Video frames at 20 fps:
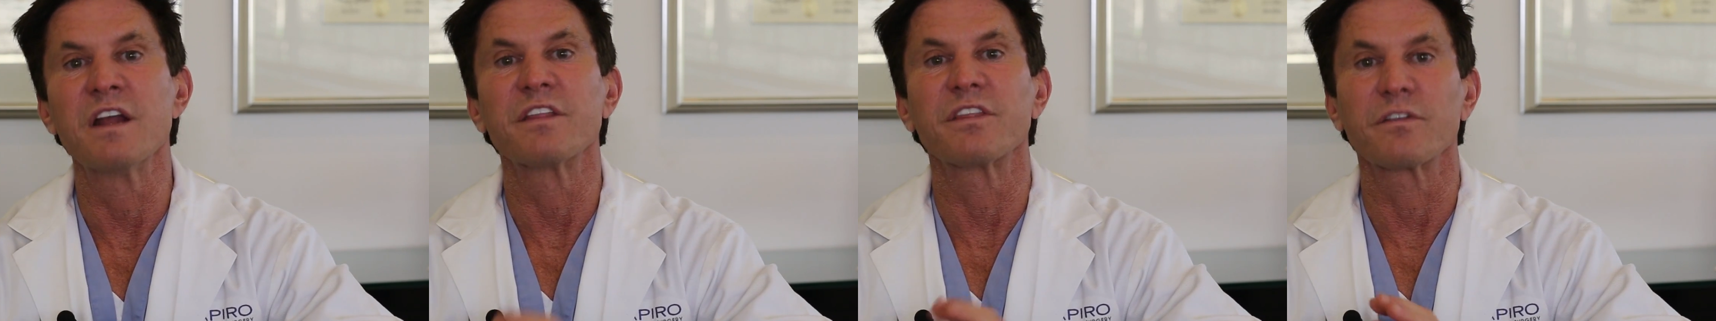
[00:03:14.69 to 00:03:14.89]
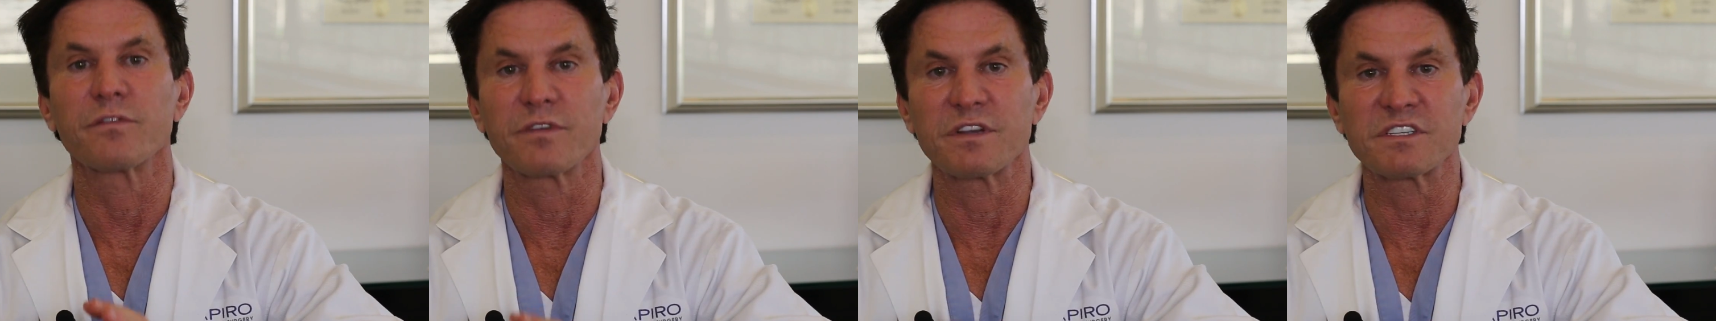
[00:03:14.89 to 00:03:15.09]

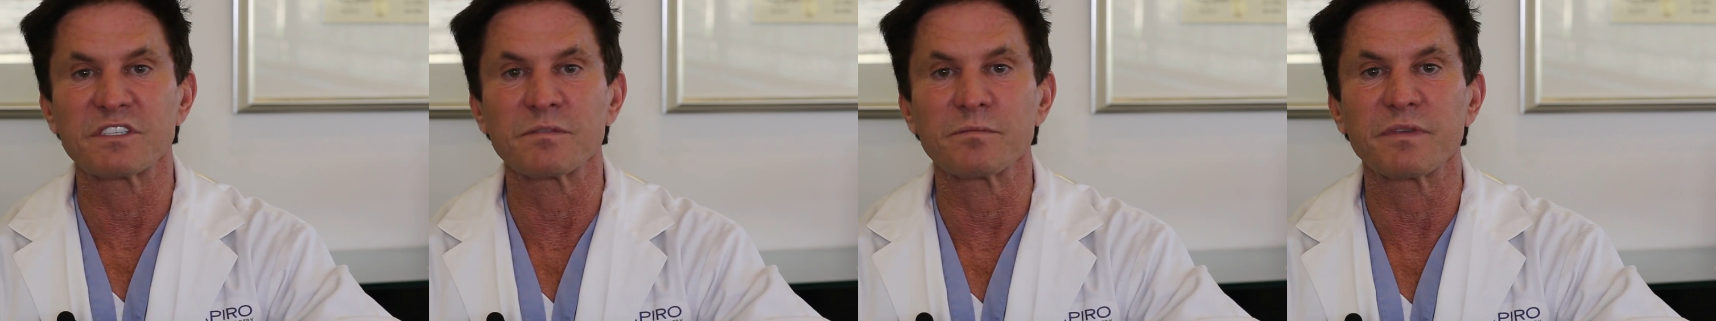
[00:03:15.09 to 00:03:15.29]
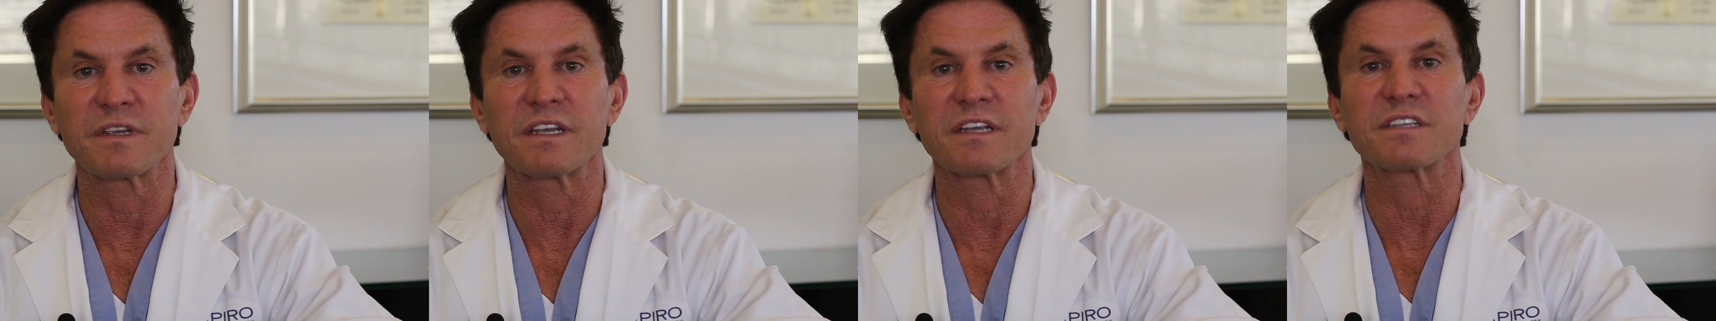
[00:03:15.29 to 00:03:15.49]
The reason
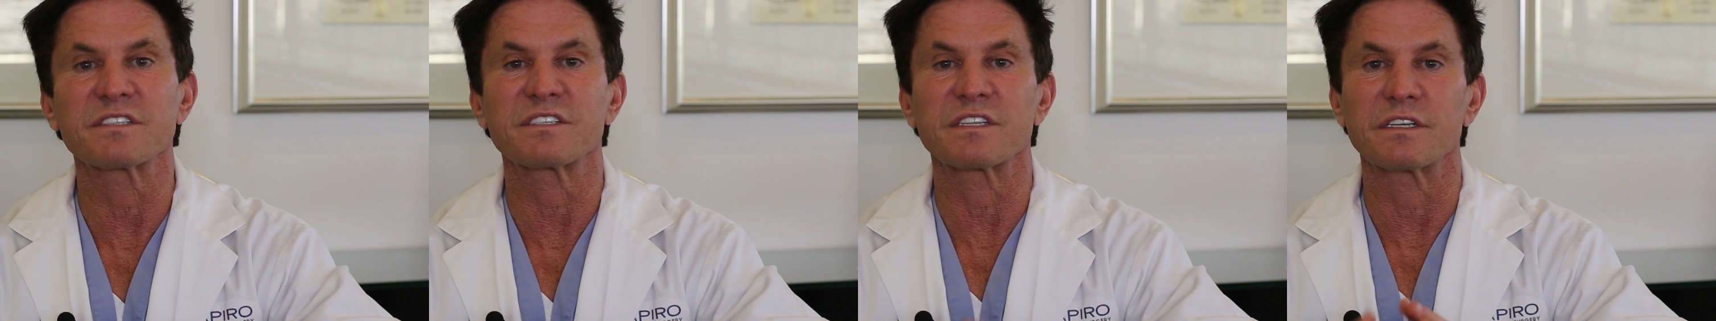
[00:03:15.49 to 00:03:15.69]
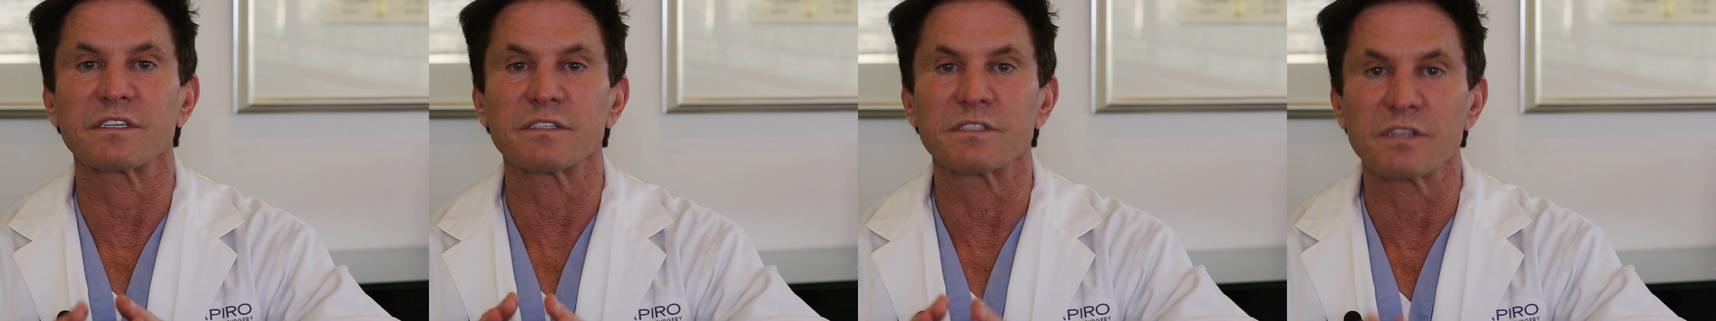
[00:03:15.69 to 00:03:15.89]
being is
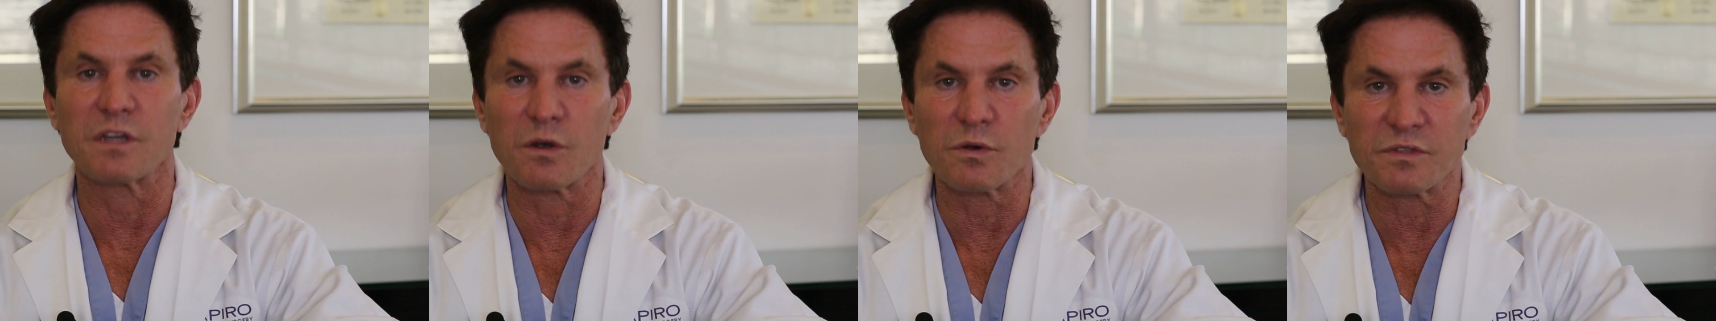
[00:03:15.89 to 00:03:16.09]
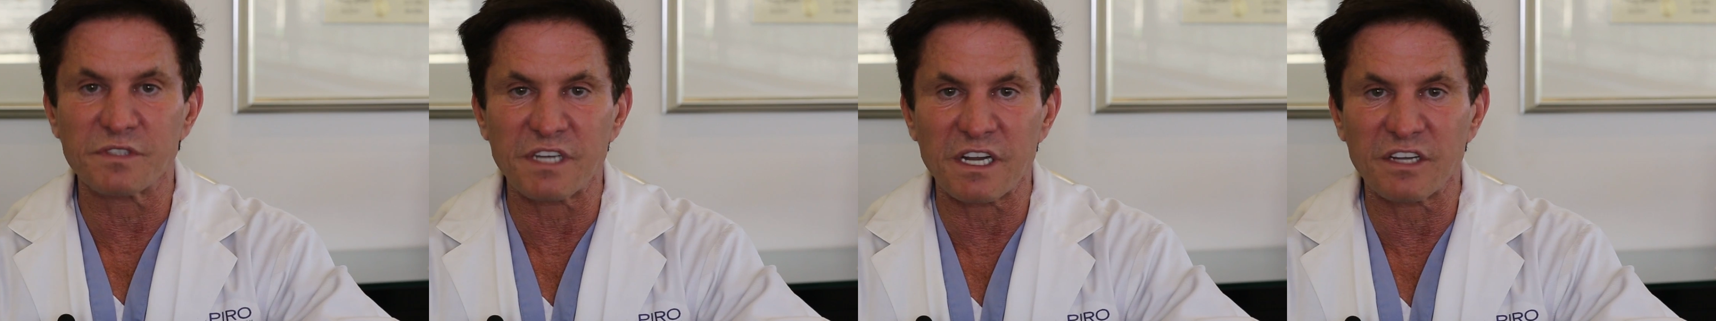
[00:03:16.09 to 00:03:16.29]
that
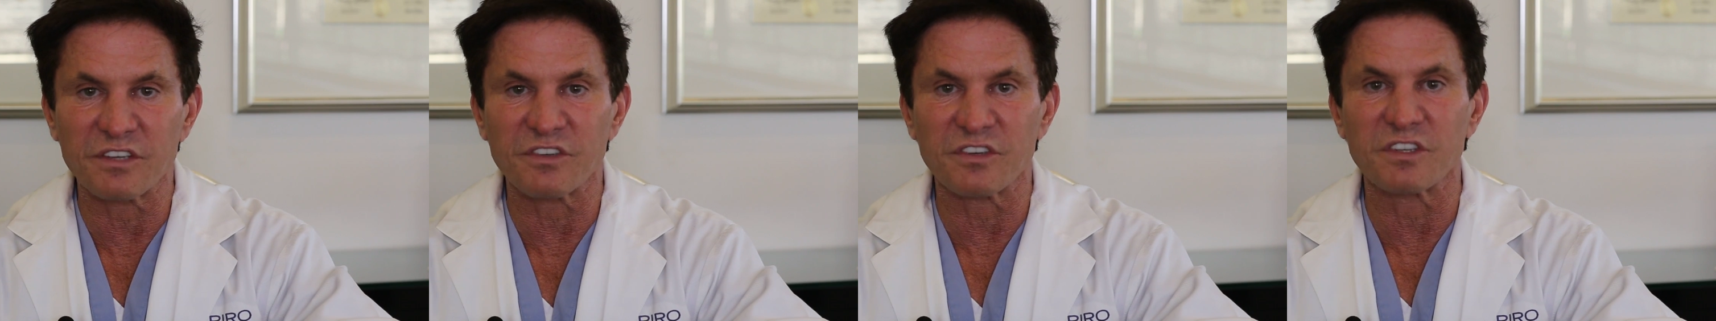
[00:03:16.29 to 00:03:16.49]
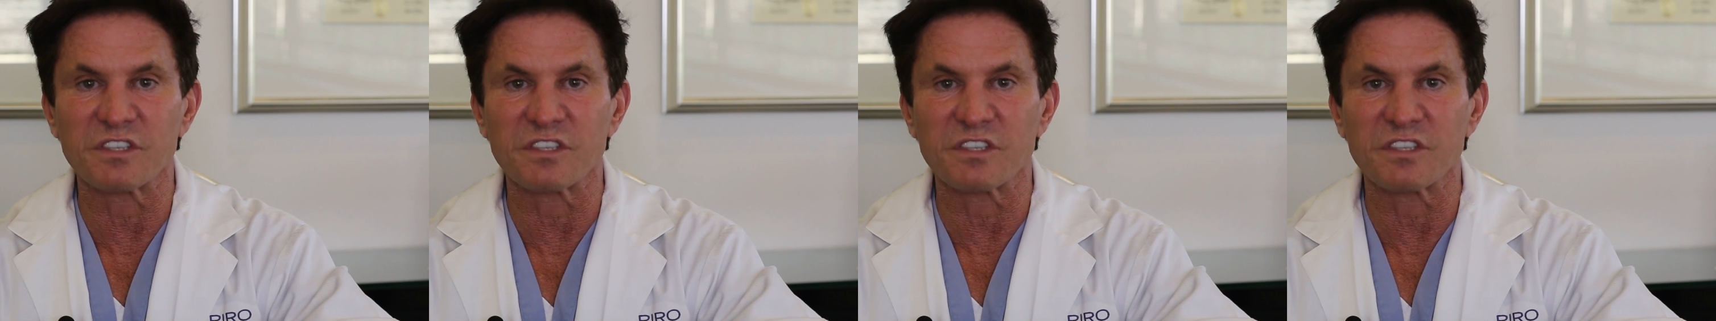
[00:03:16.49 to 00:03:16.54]
no tension